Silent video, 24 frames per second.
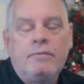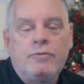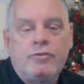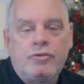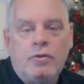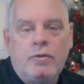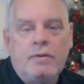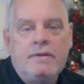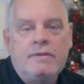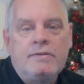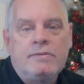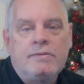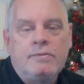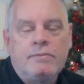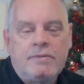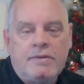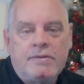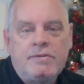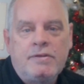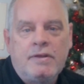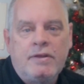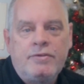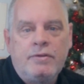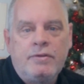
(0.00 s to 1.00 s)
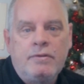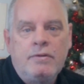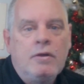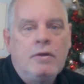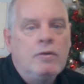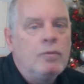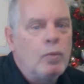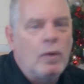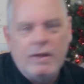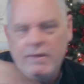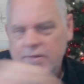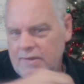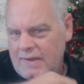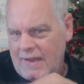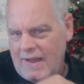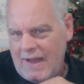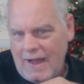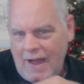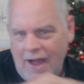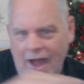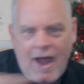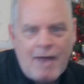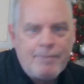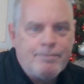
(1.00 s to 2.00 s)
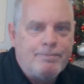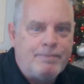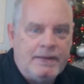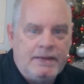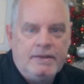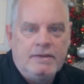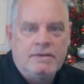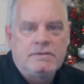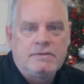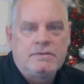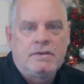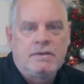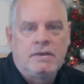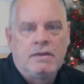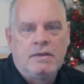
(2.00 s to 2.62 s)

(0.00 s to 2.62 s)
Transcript: choice, decision, was obvious.